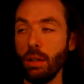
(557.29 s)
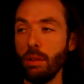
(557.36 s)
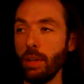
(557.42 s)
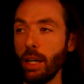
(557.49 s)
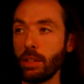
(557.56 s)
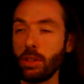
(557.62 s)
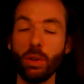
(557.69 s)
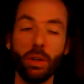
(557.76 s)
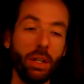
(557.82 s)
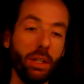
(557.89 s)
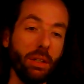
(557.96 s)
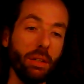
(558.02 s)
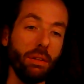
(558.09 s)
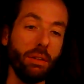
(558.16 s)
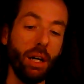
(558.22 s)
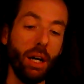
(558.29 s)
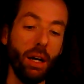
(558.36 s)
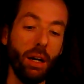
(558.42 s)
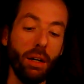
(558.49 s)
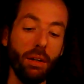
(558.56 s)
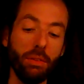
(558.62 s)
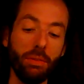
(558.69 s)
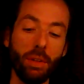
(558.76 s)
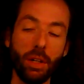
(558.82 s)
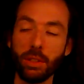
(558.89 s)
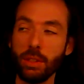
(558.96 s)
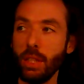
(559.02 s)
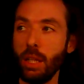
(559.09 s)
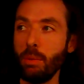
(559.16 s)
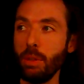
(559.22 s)
factorial
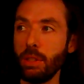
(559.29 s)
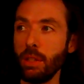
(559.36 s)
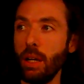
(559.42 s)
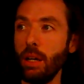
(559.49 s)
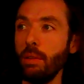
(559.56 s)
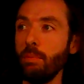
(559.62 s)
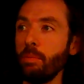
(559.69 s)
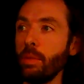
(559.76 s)
function that we saw.